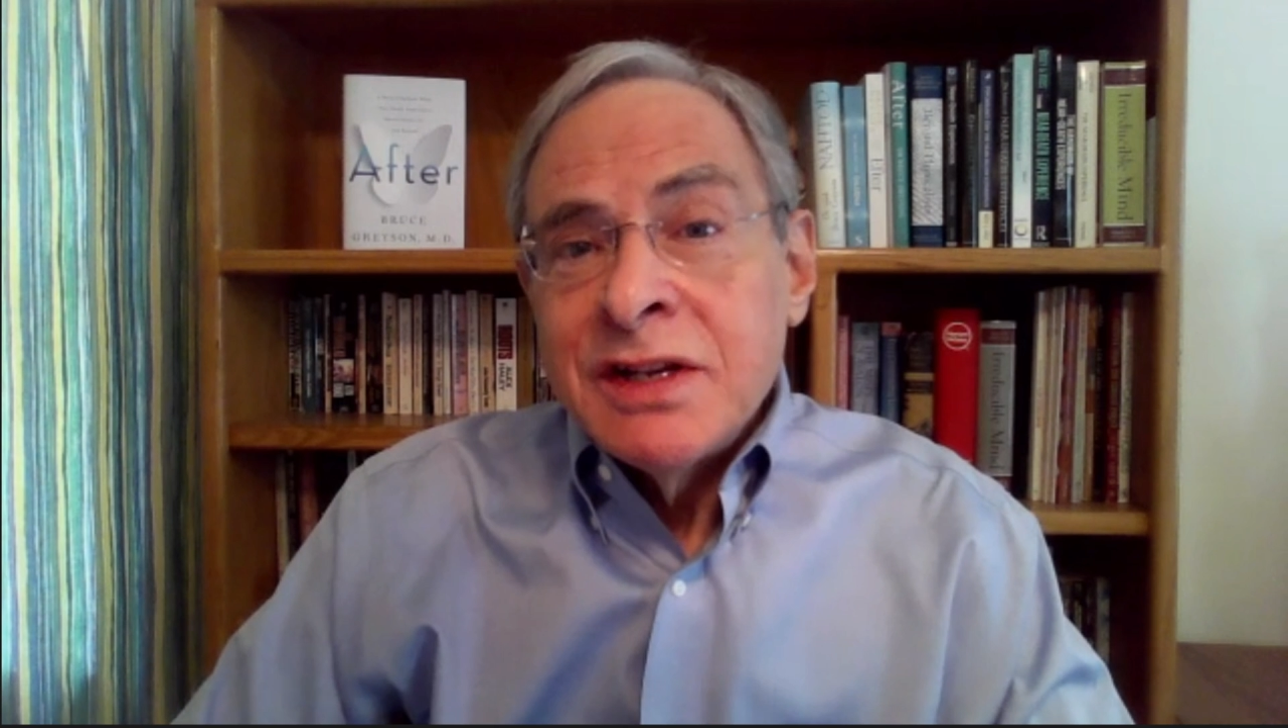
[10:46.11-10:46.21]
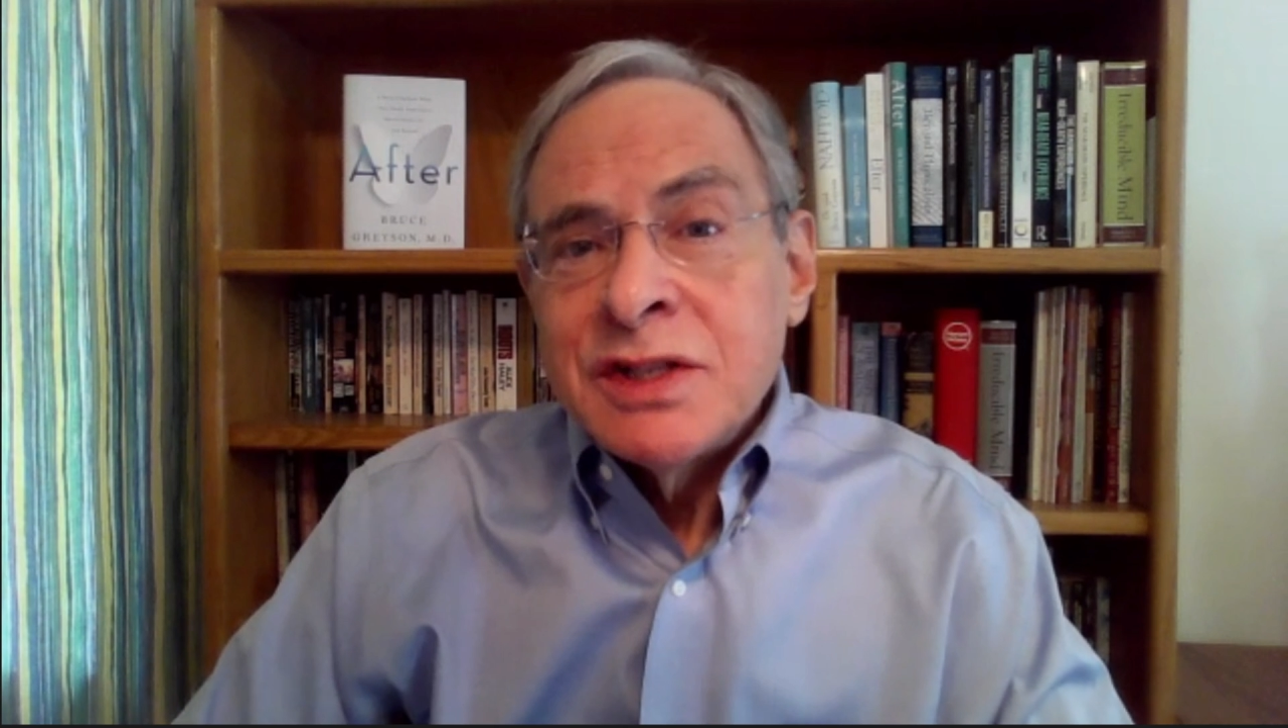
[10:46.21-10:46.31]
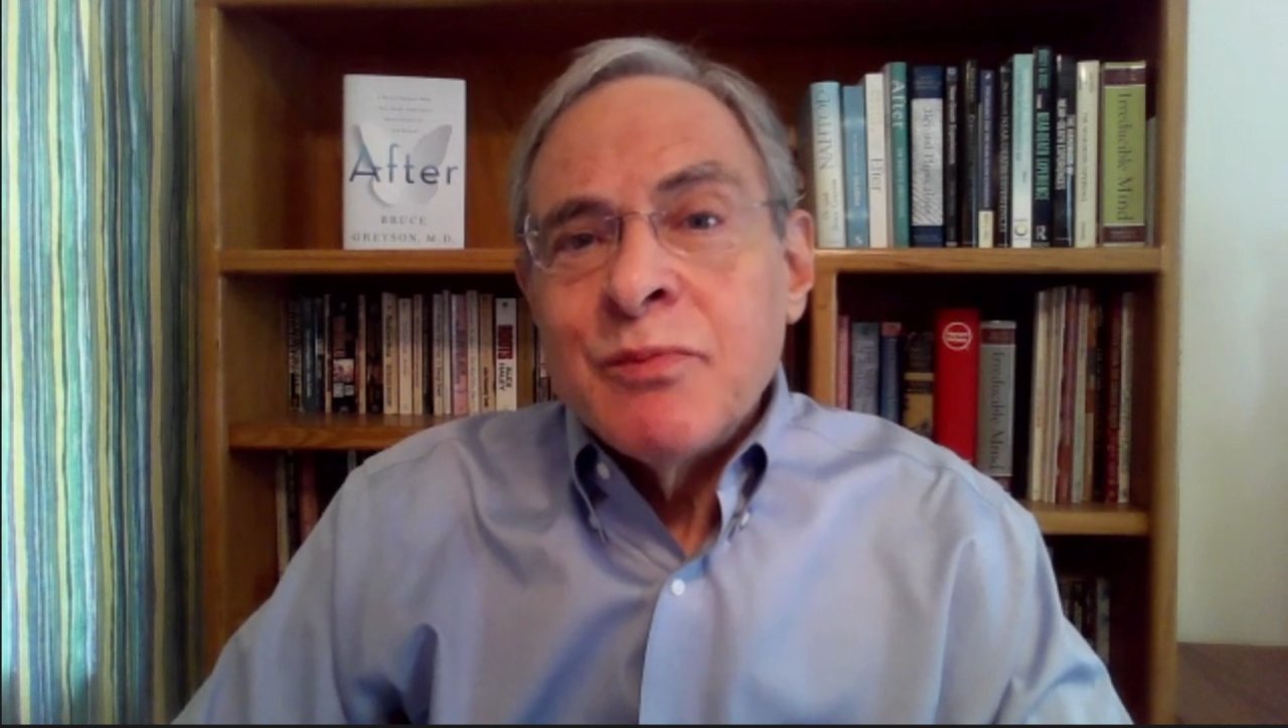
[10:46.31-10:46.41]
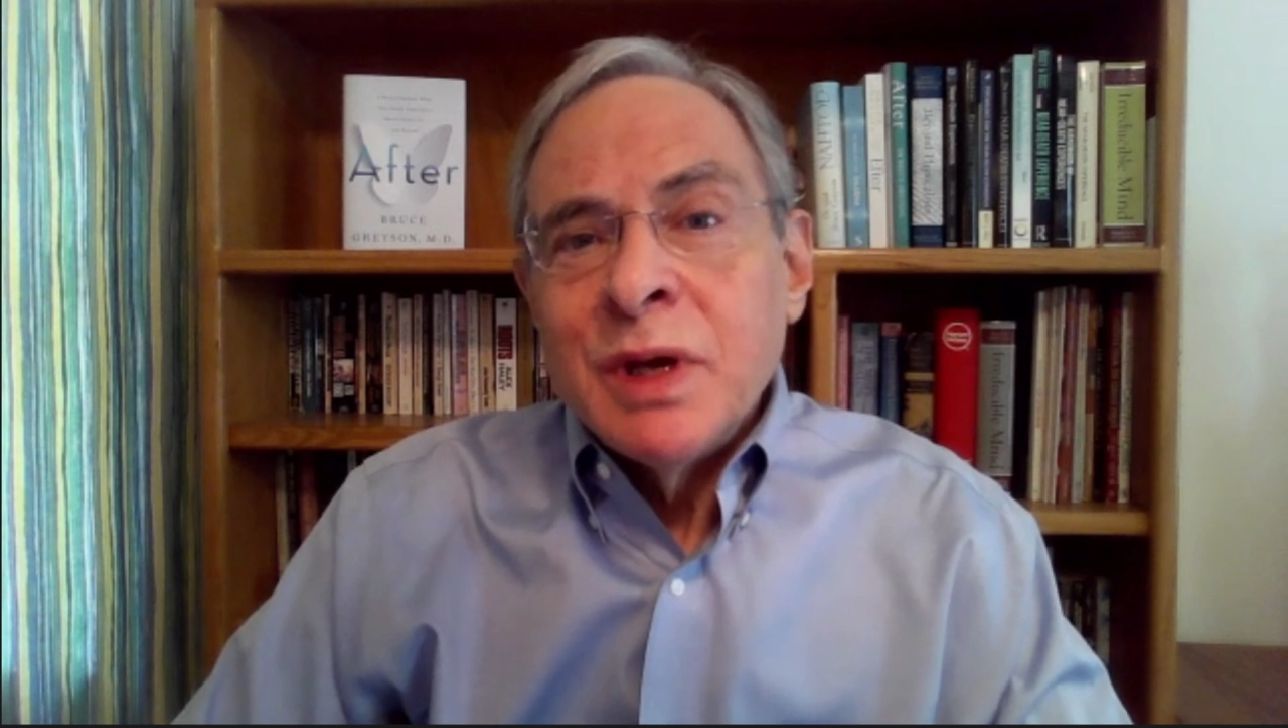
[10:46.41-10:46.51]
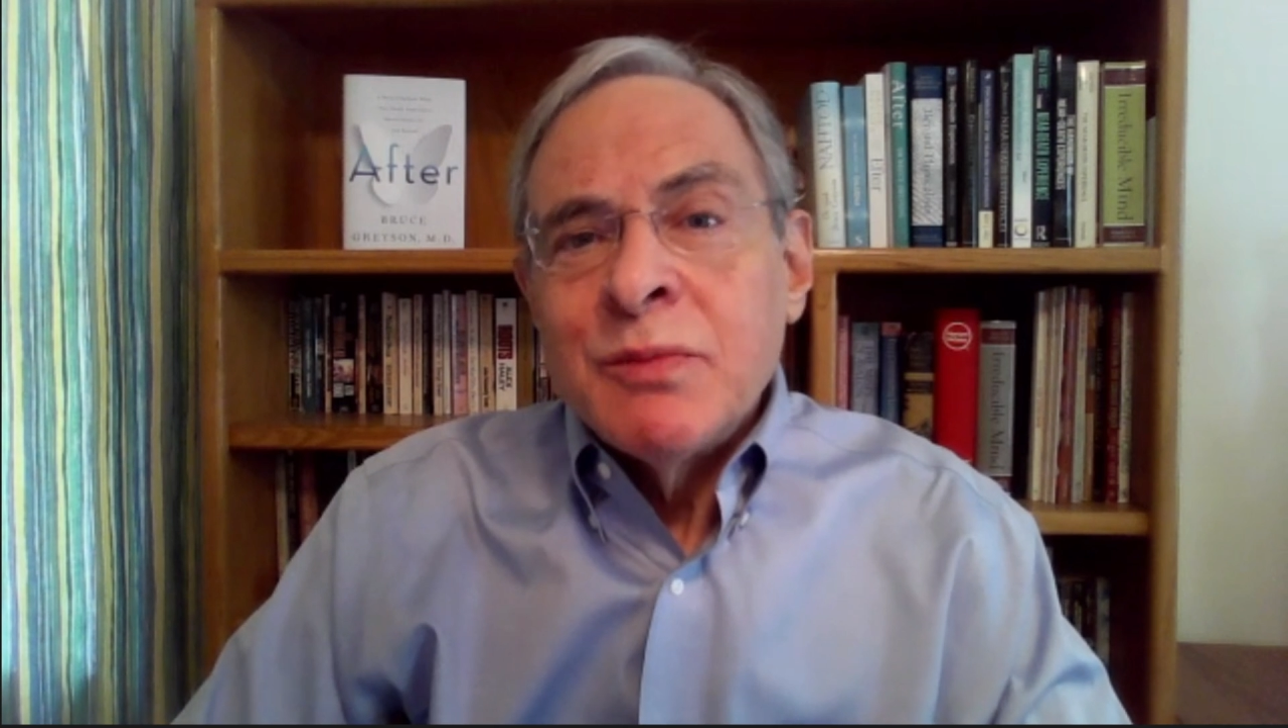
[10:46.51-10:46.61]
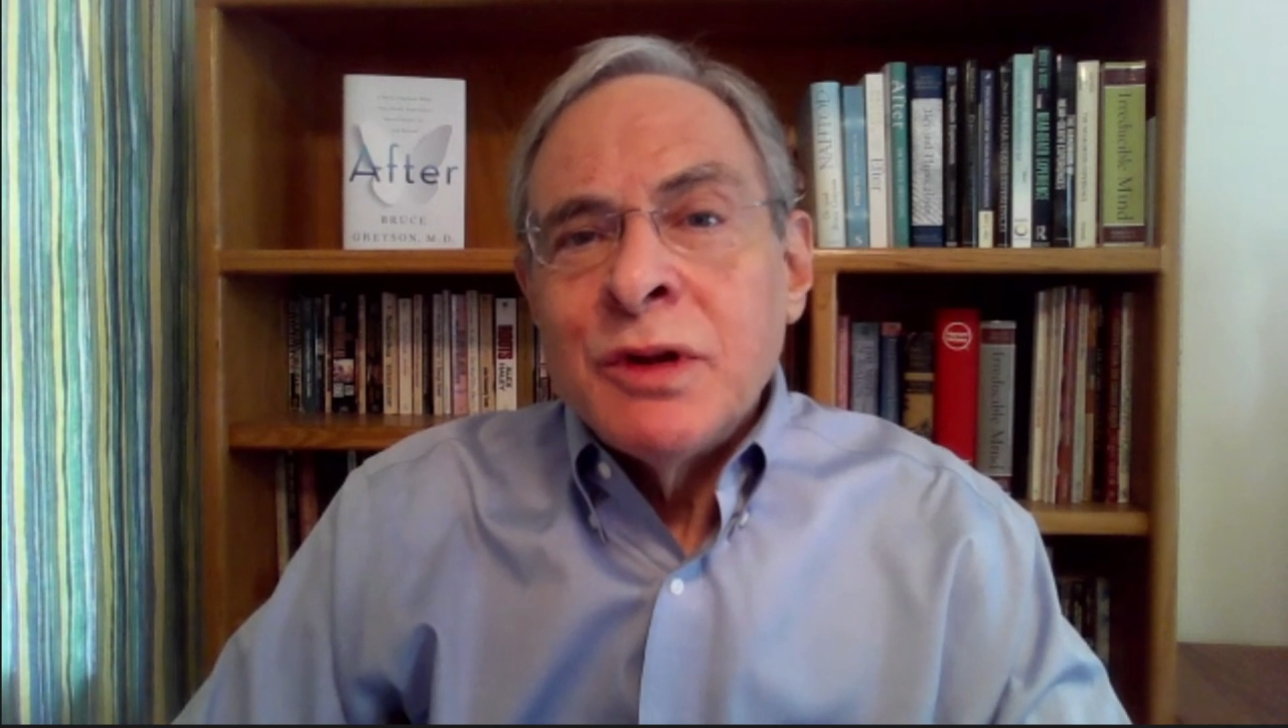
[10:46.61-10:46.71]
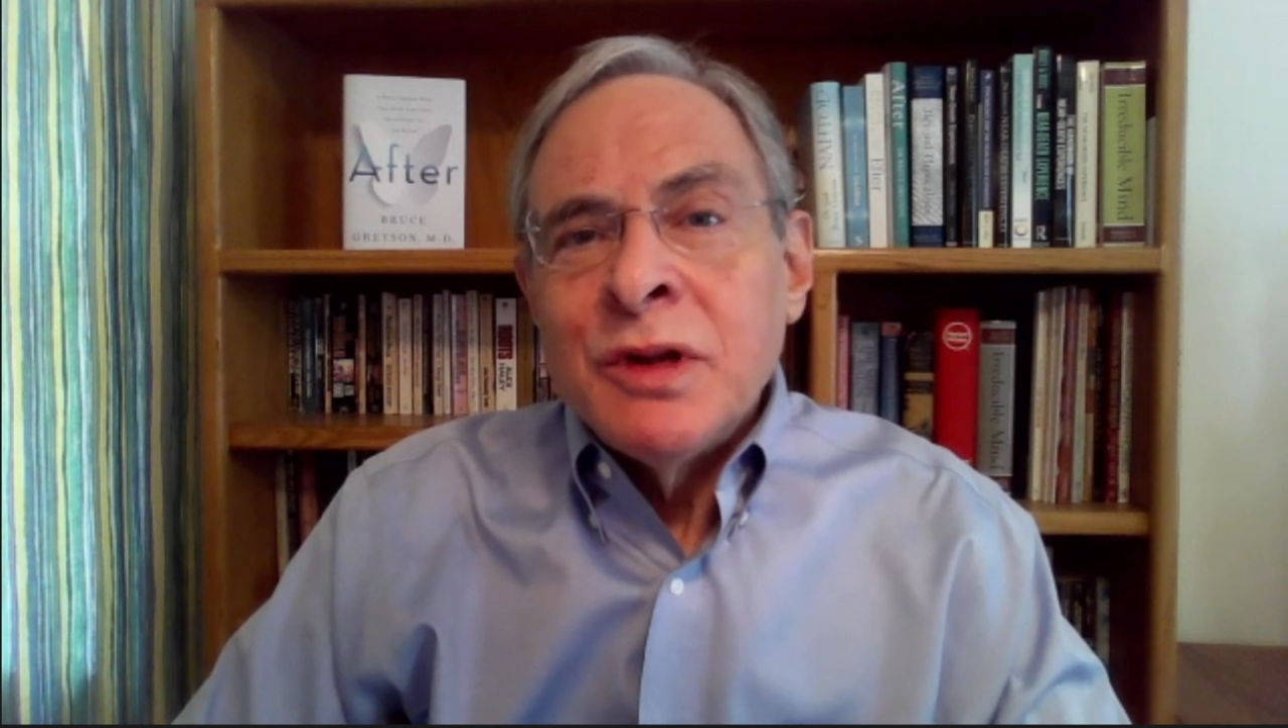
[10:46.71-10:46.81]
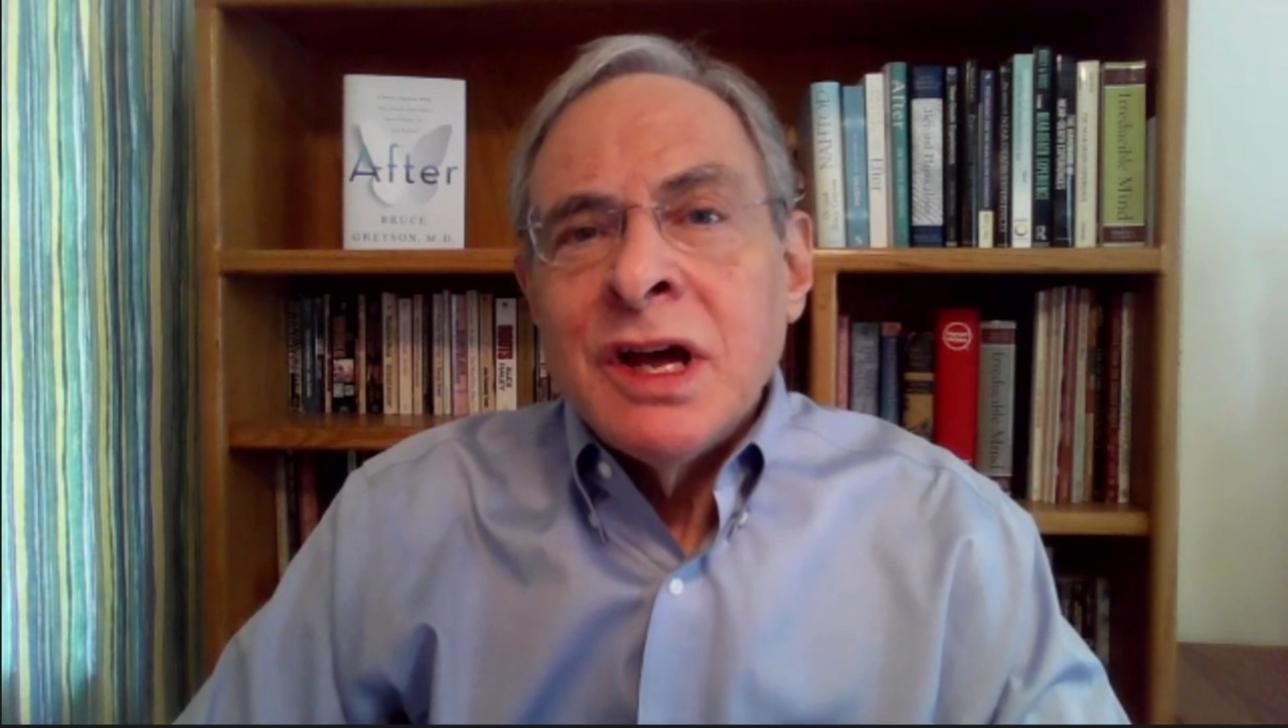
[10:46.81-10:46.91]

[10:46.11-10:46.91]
some people